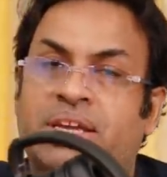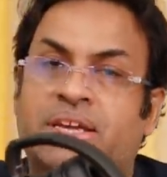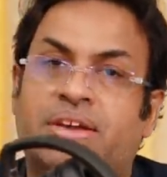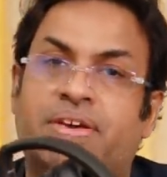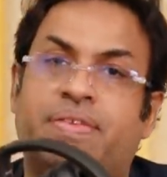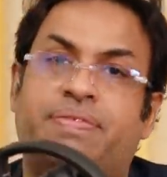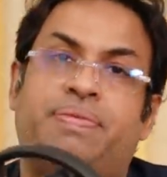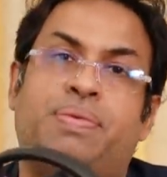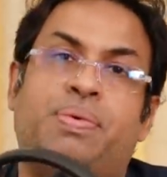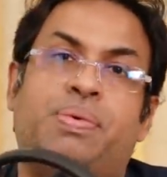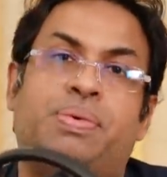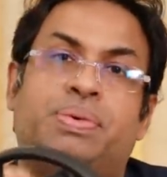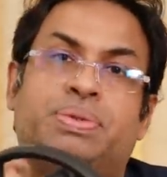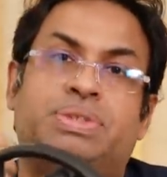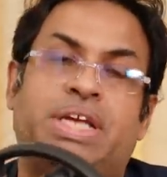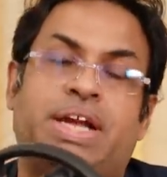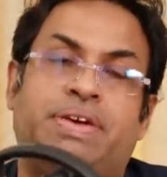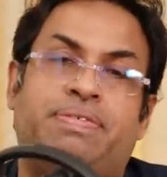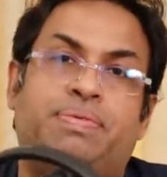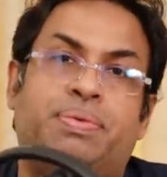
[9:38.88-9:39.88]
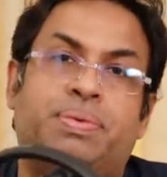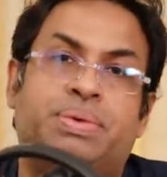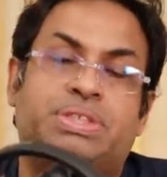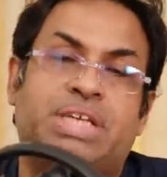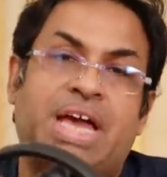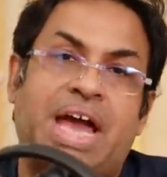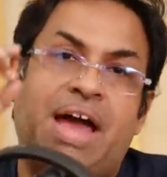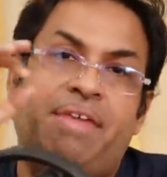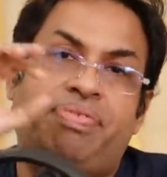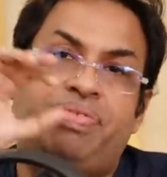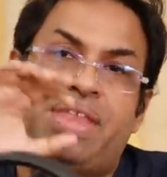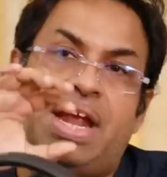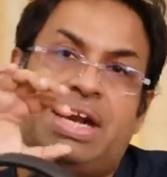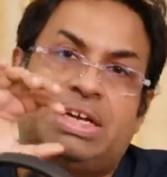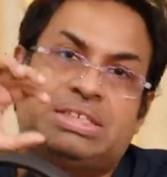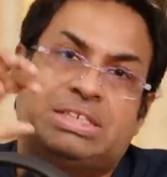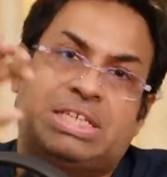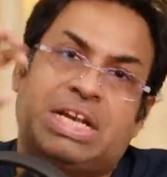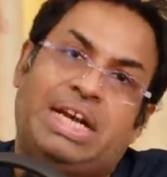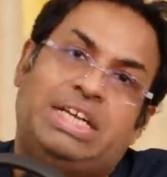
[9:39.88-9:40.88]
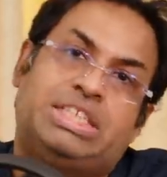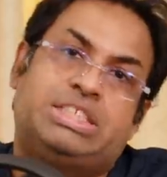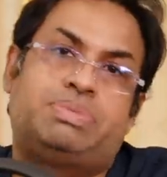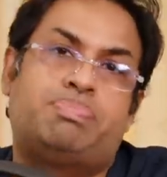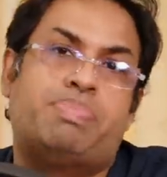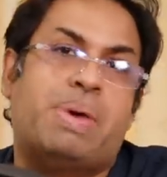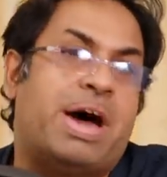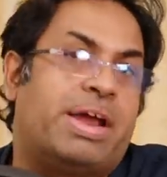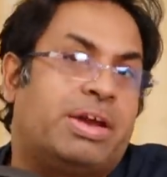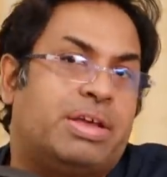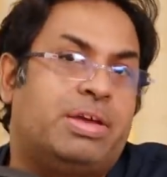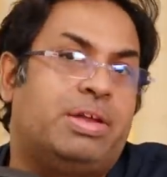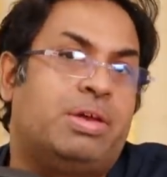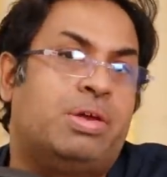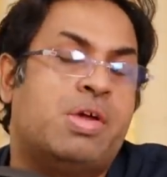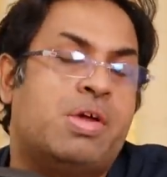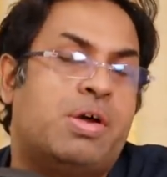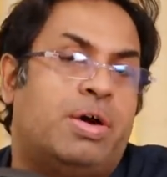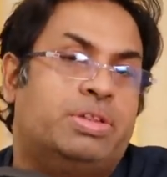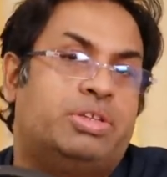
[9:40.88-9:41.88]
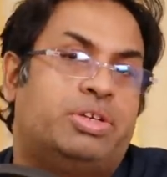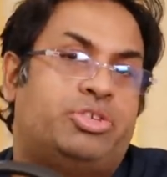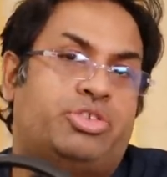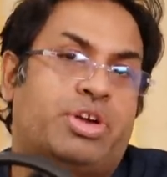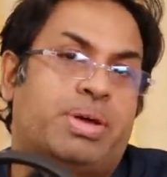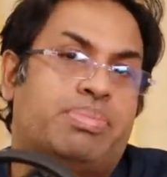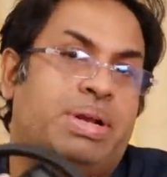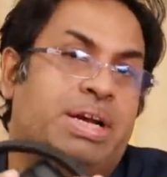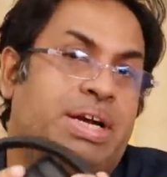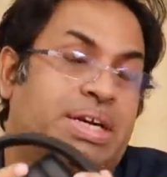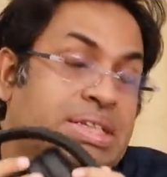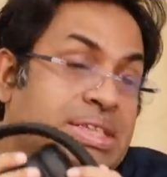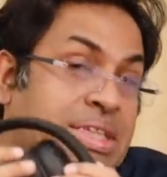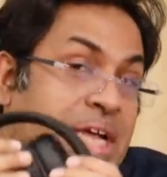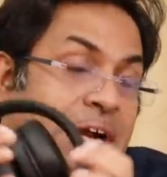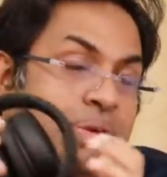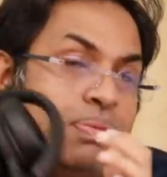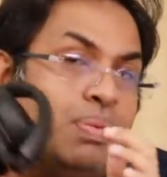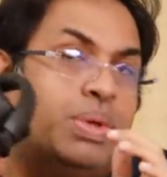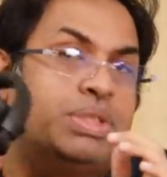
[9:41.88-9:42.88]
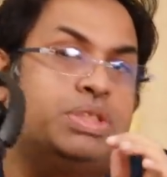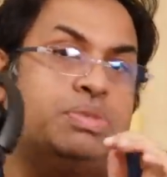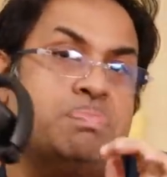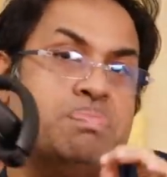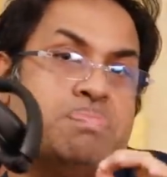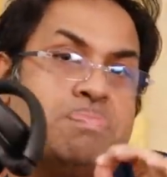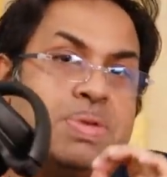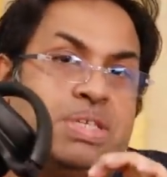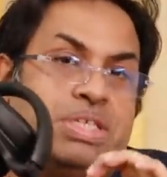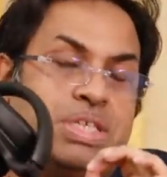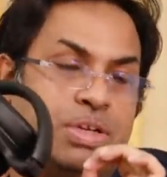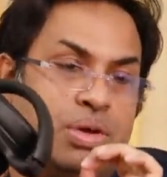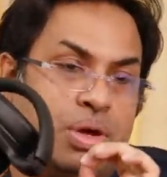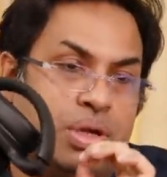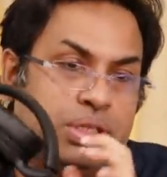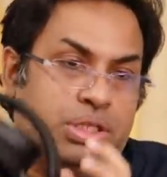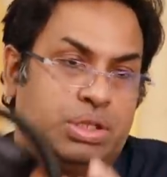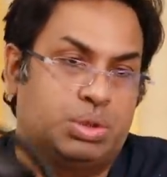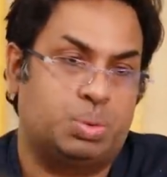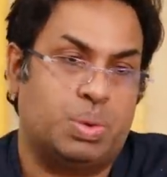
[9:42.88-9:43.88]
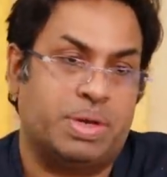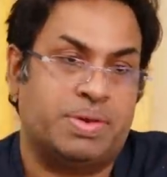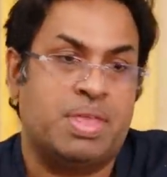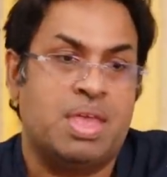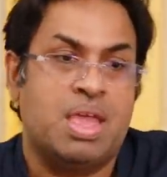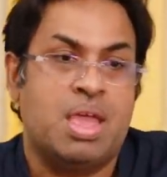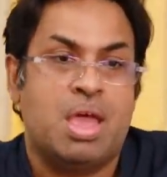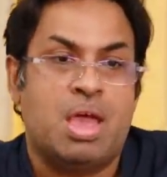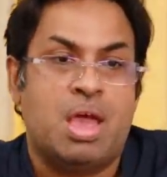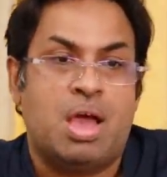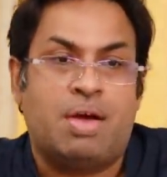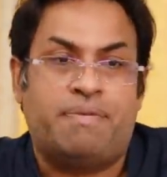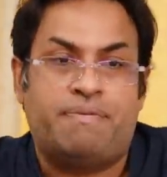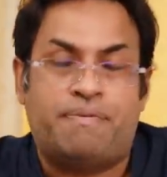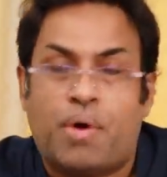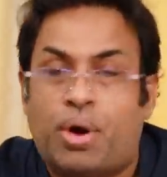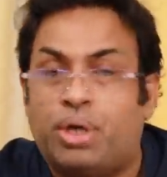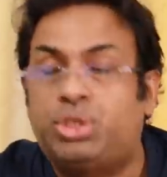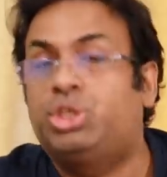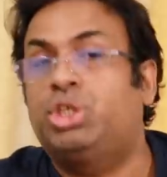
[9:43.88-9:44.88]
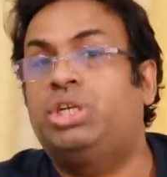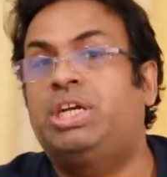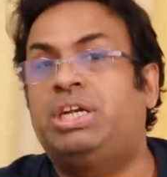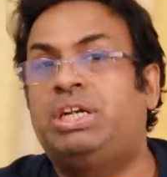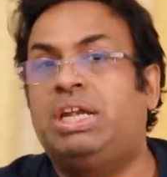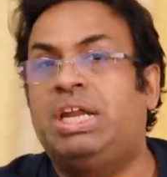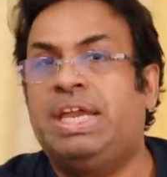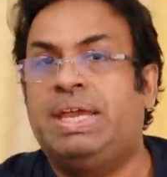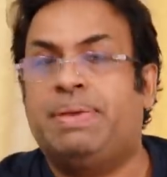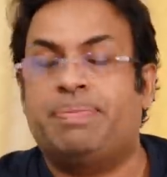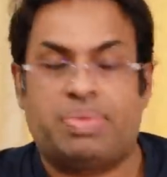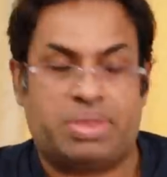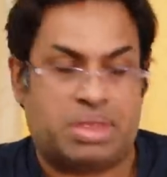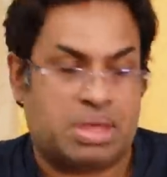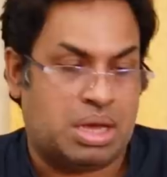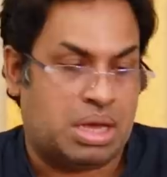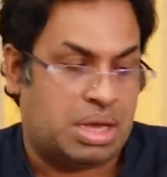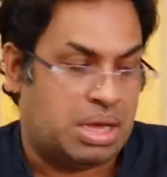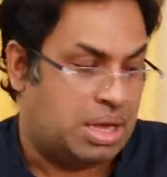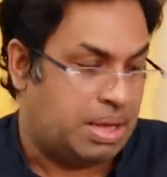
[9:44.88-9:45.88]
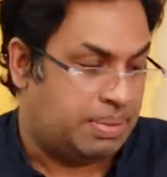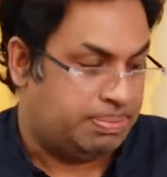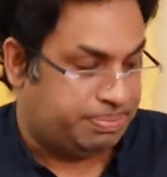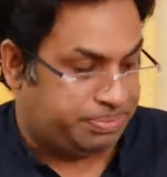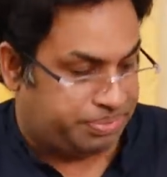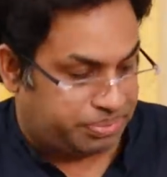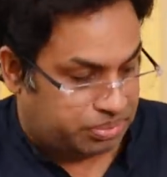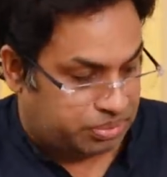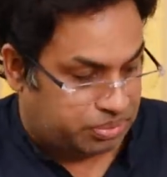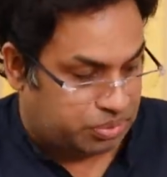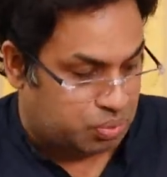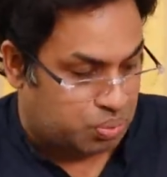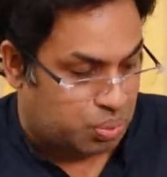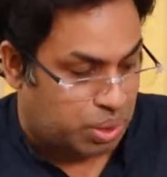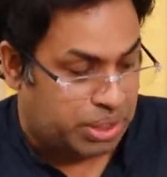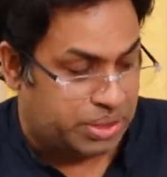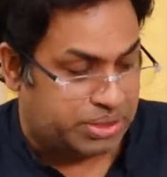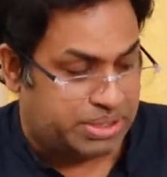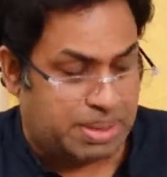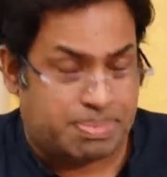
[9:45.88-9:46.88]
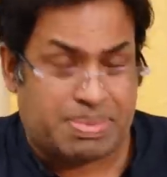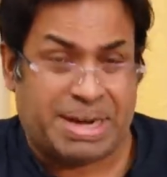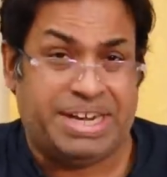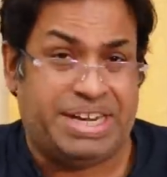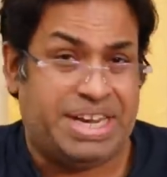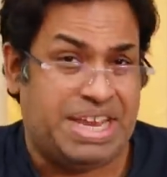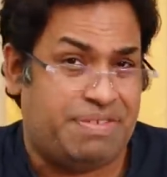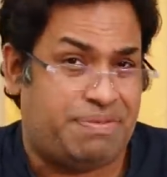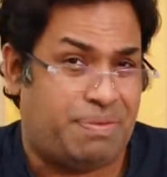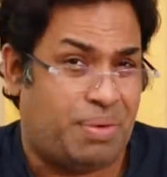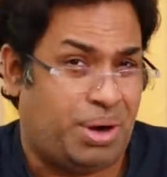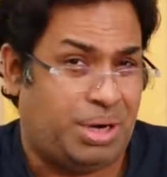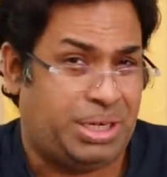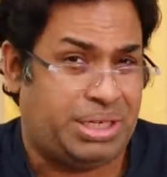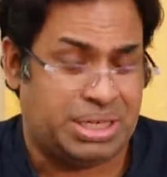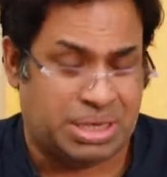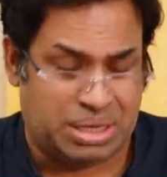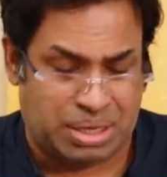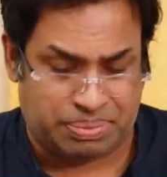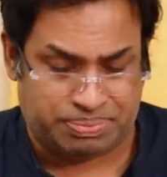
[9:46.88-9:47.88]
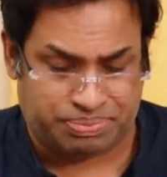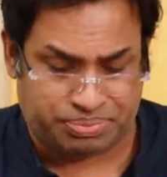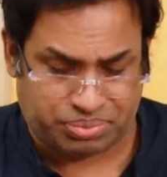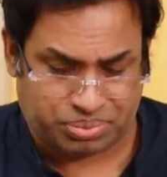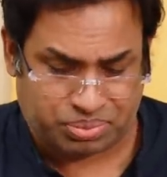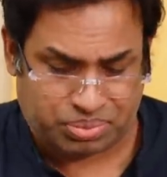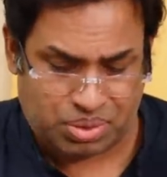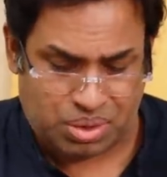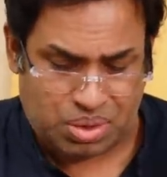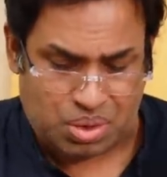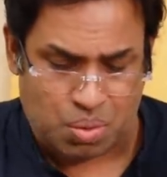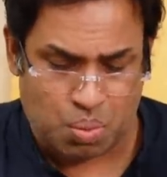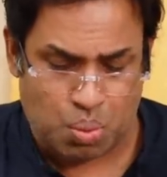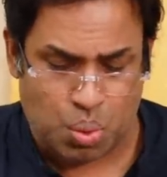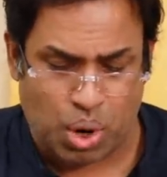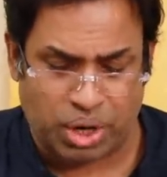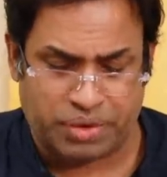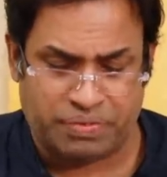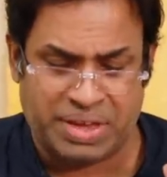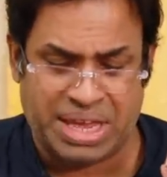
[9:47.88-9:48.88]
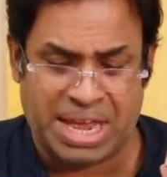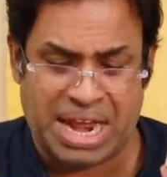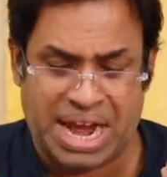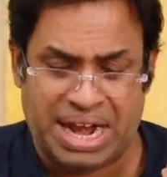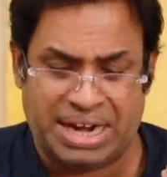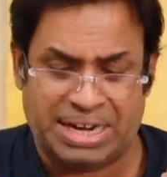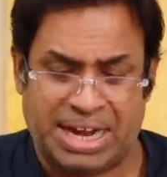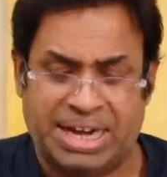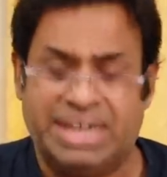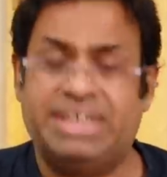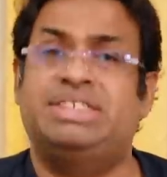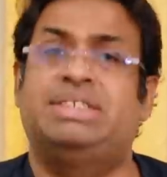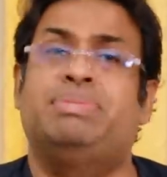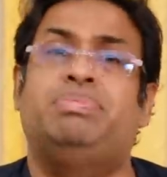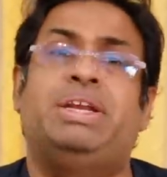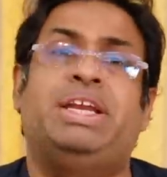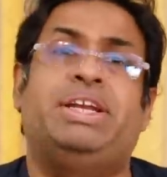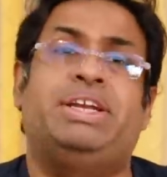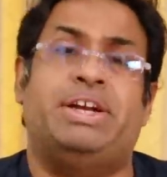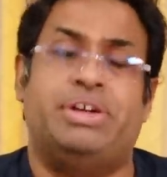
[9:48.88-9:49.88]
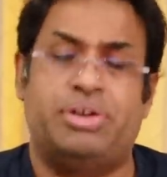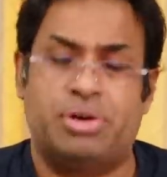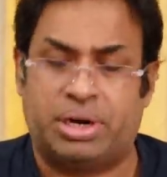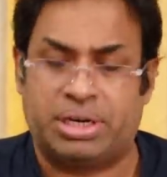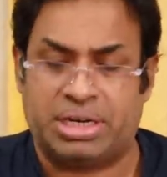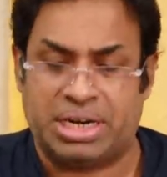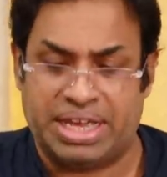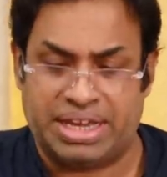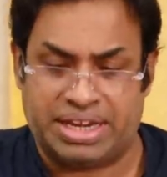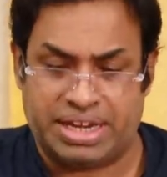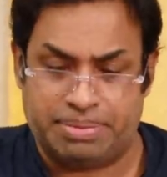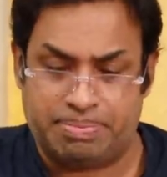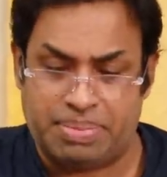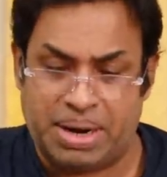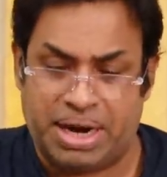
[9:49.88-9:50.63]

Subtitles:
earphones, headphones have that slight sparkle on the treble end. That was missing on this one. Fortunately, by default, what we had, I simply did not like it.